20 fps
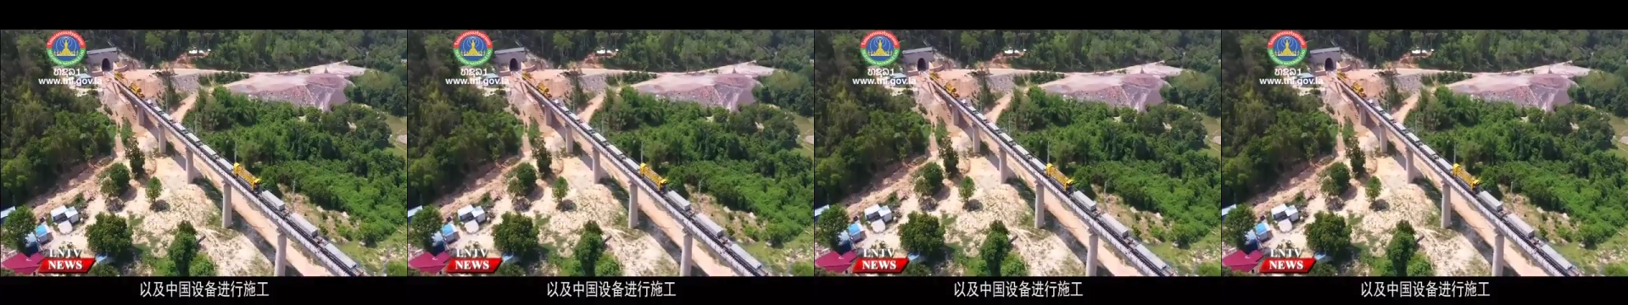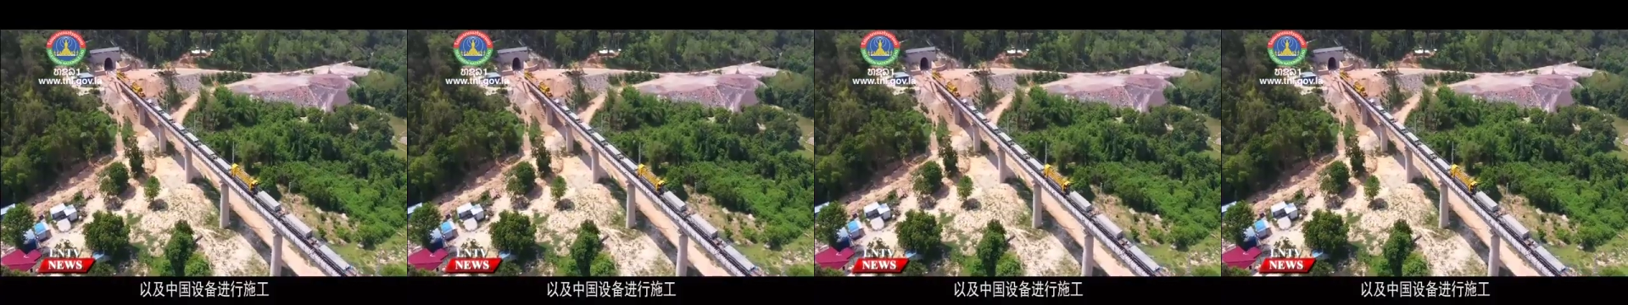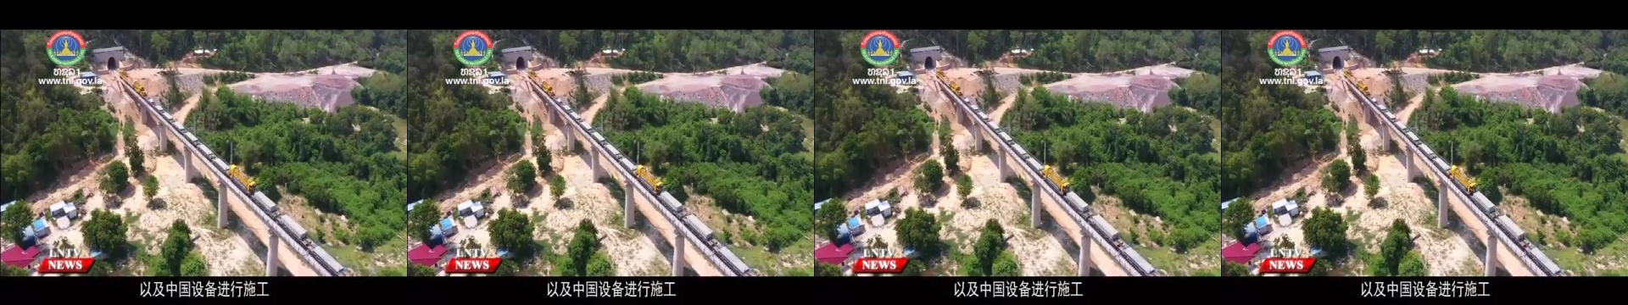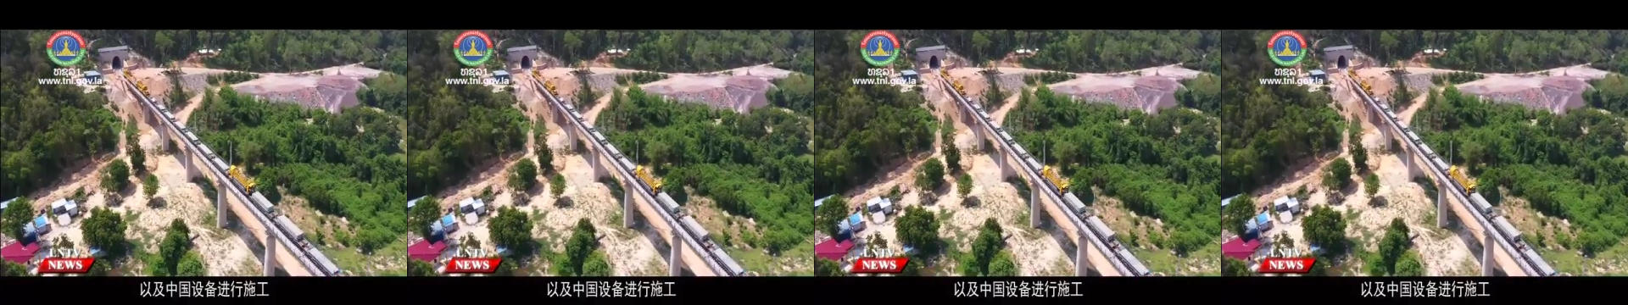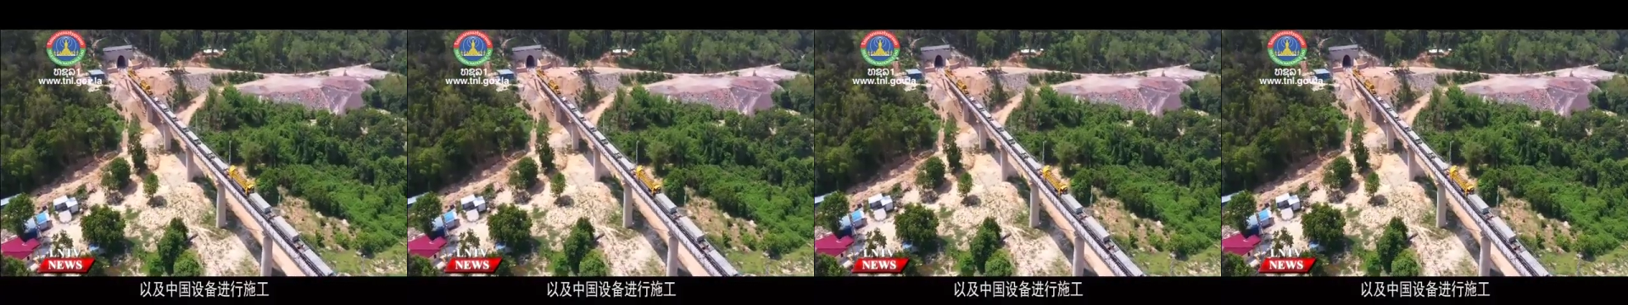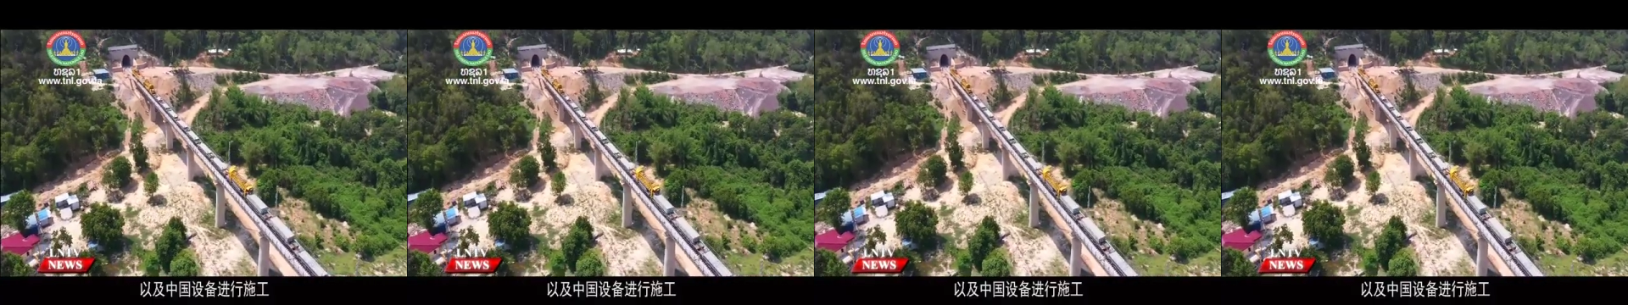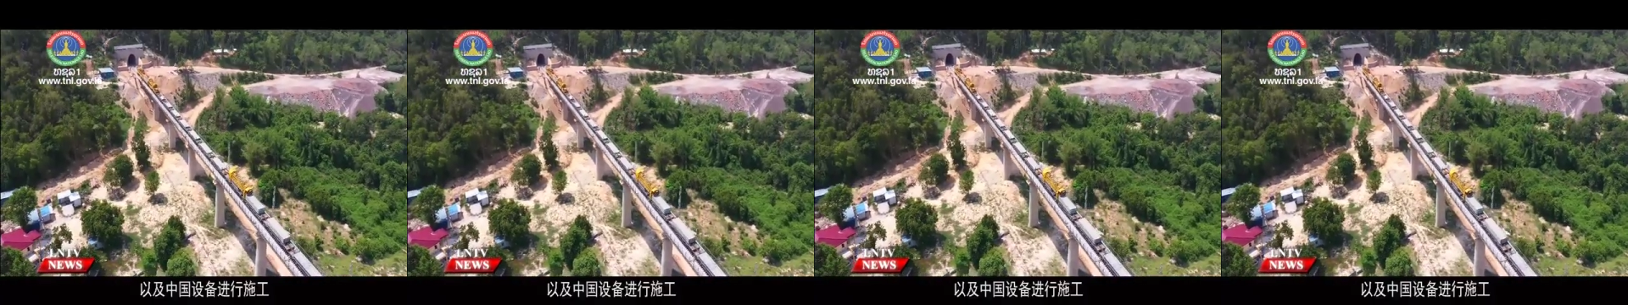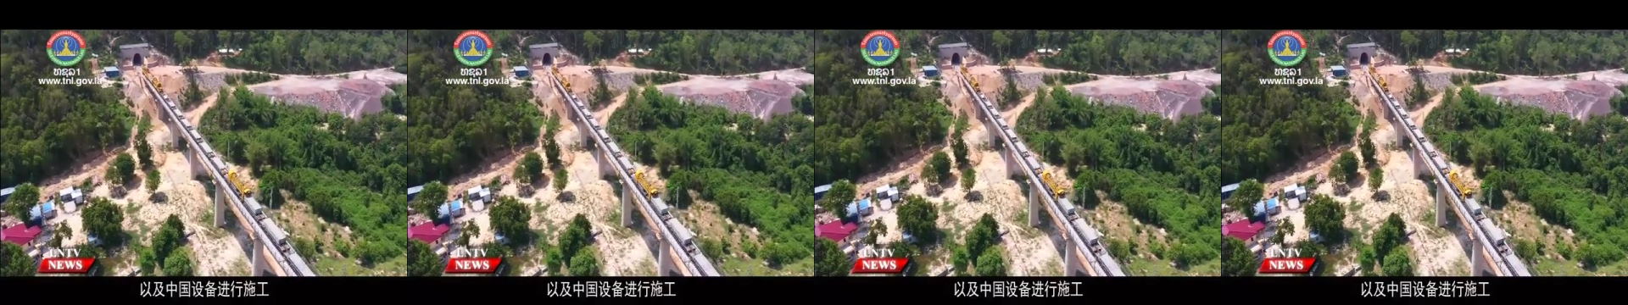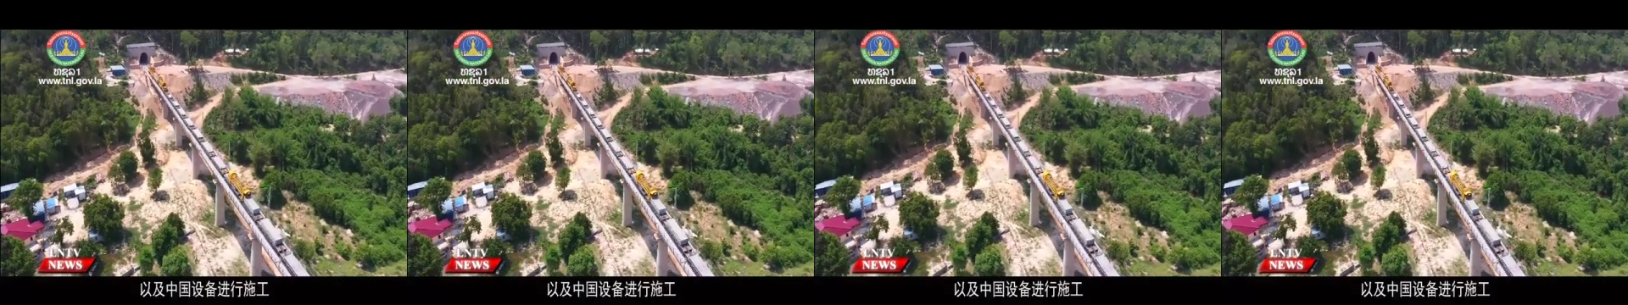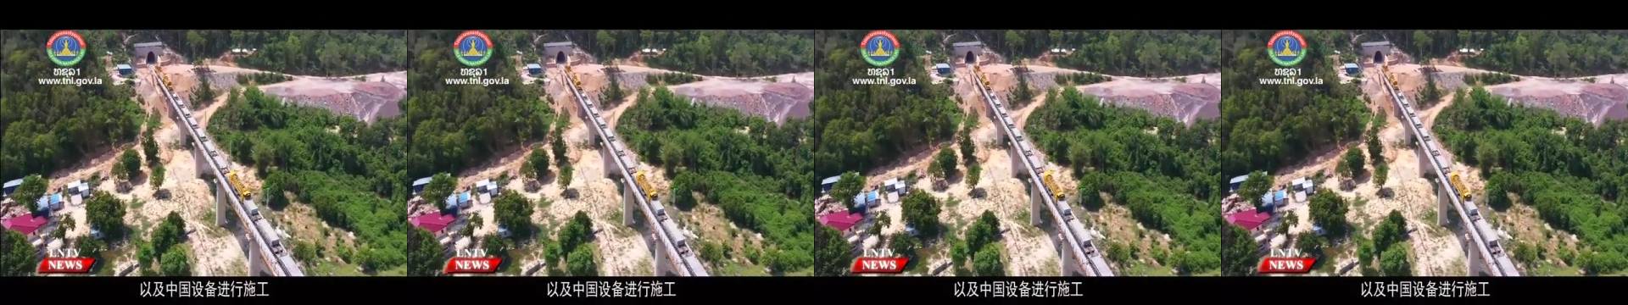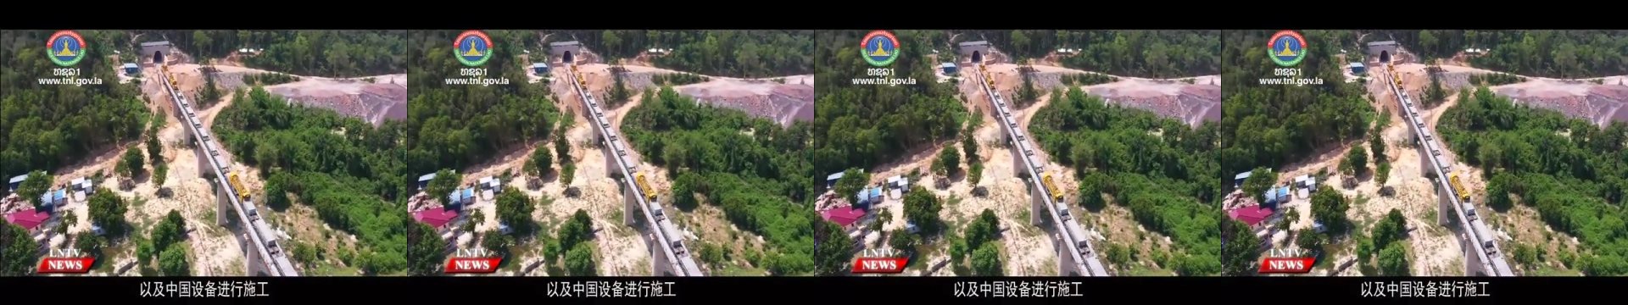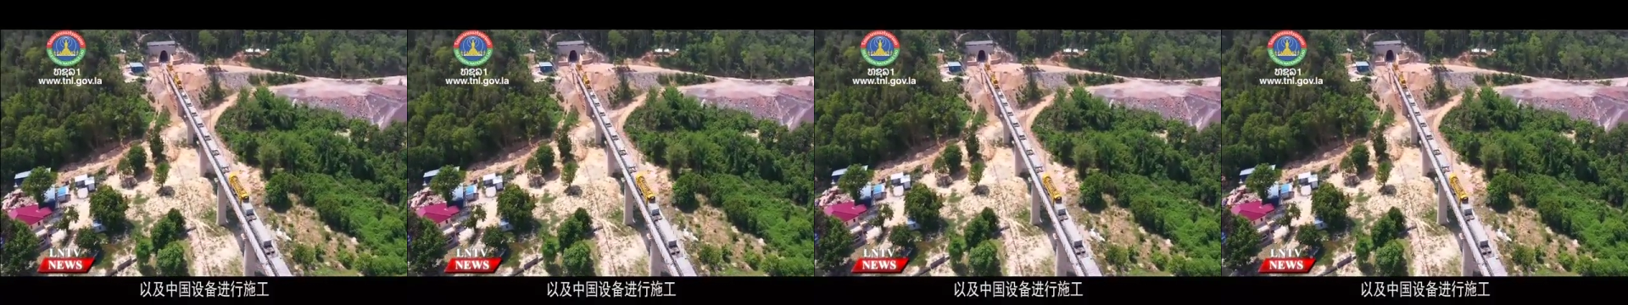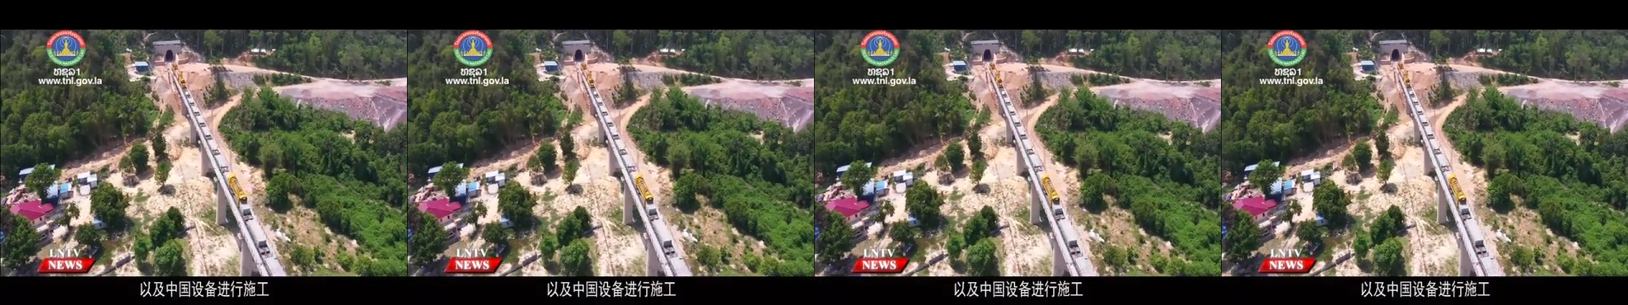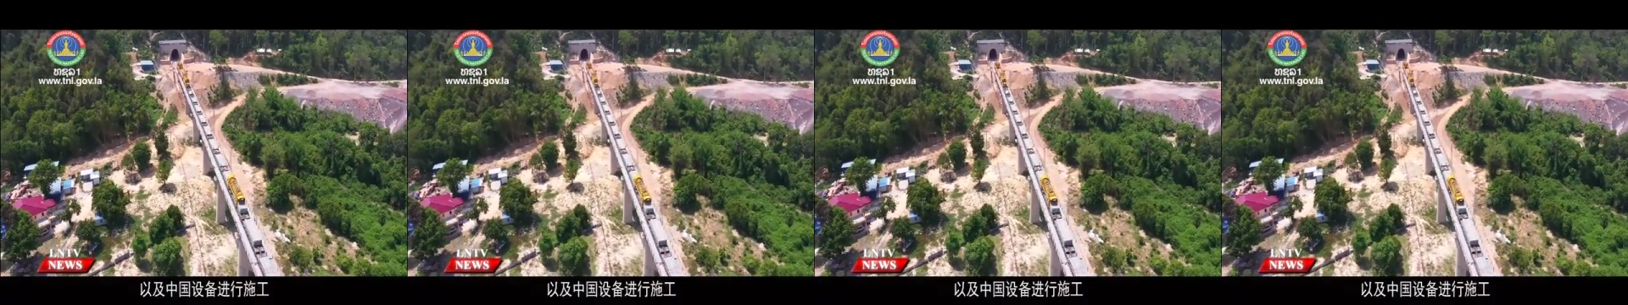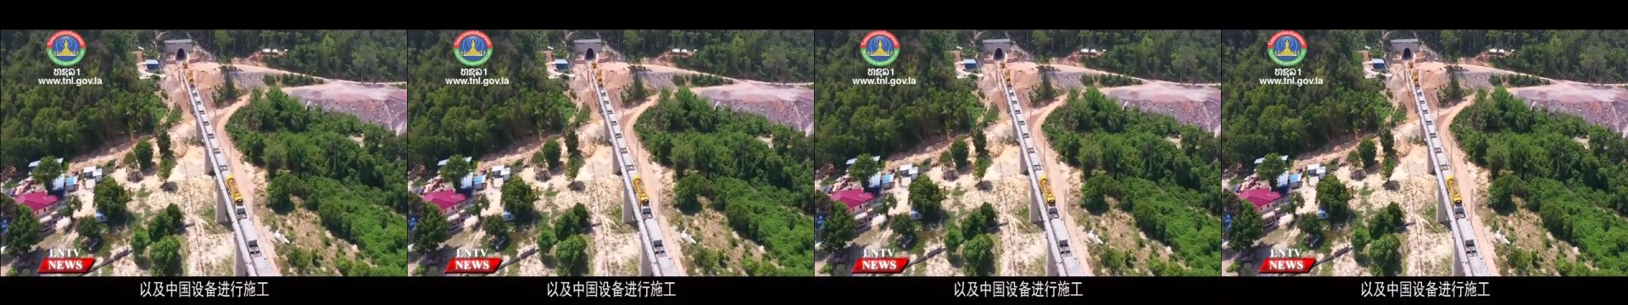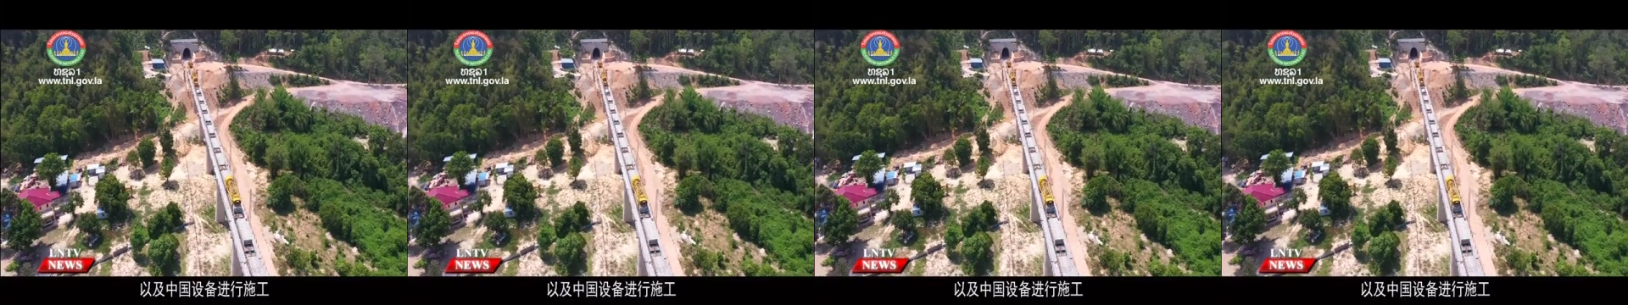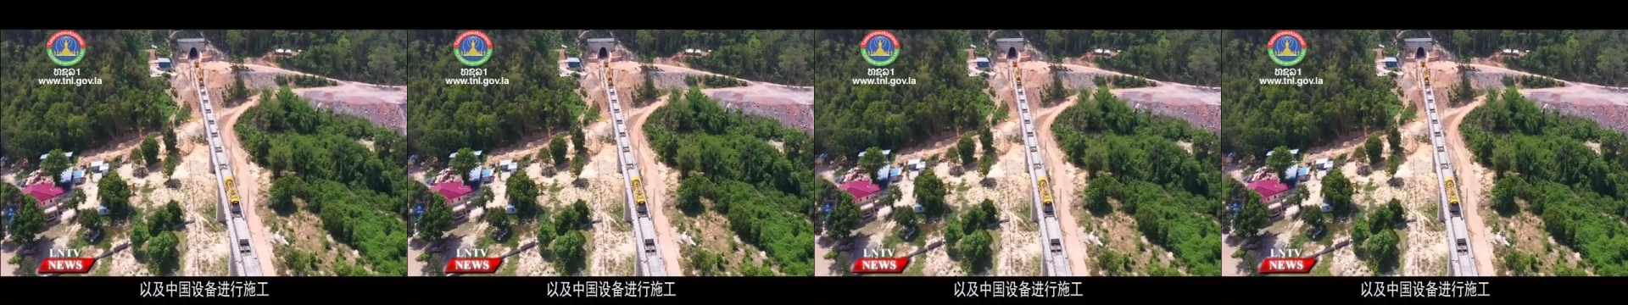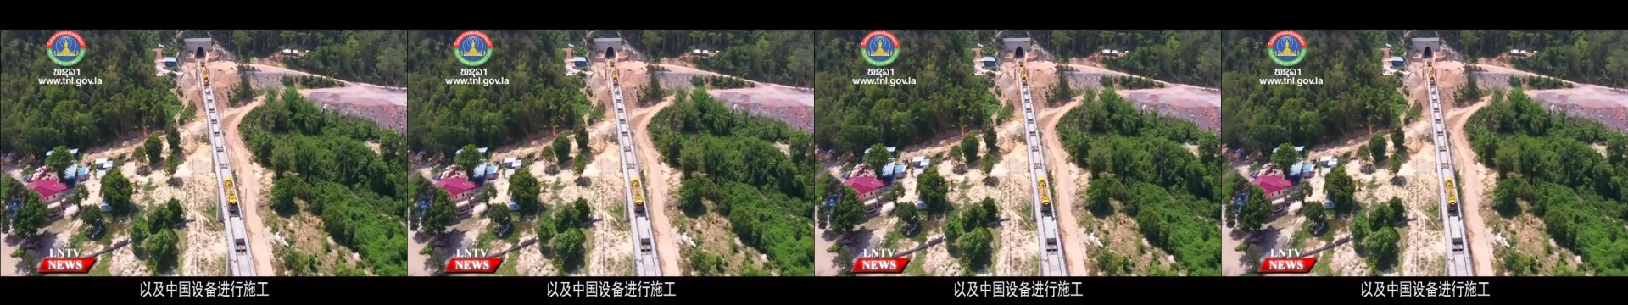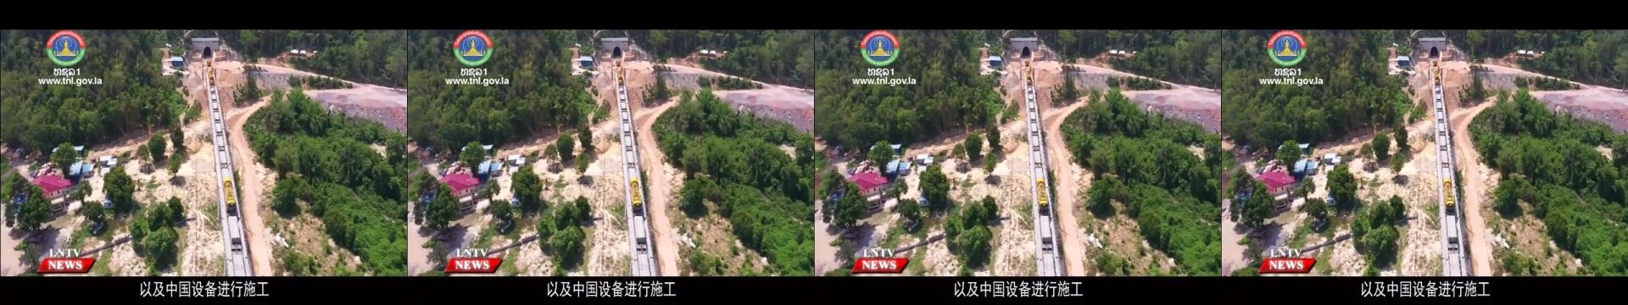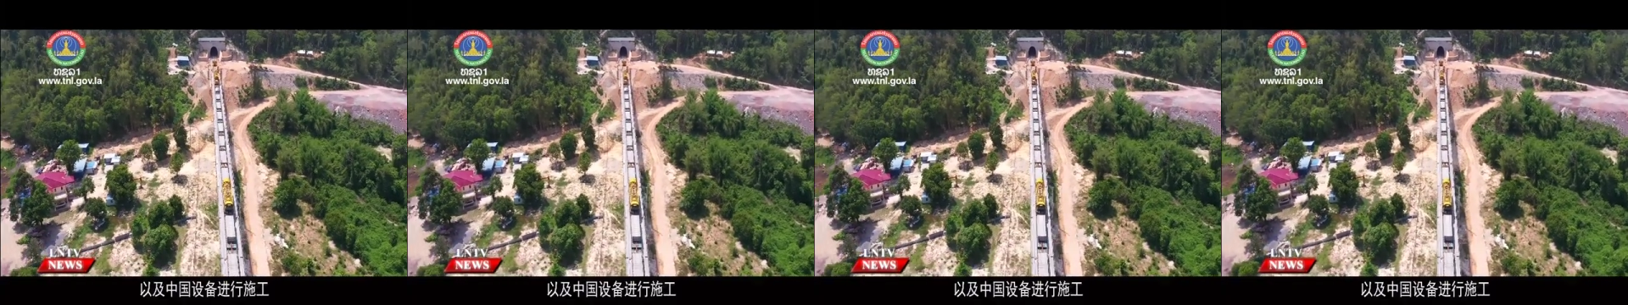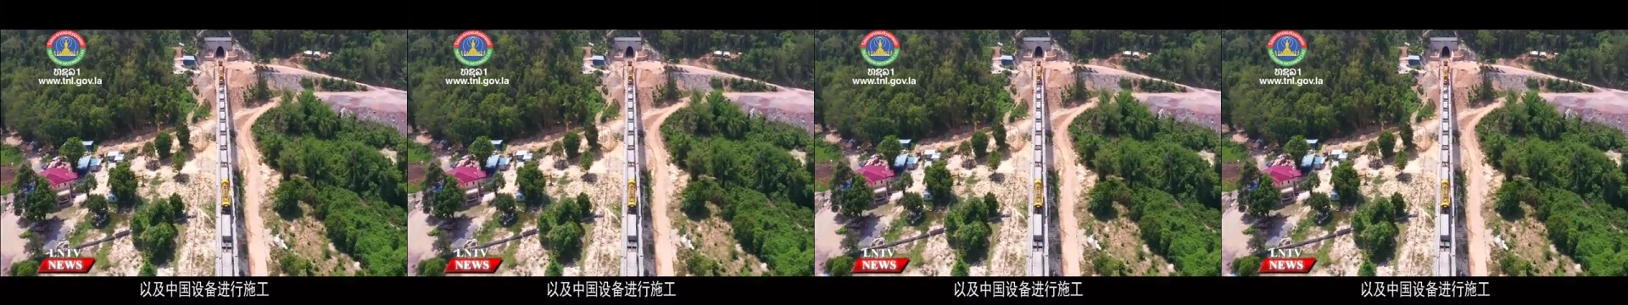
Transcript: Nobody's mouth can be seen.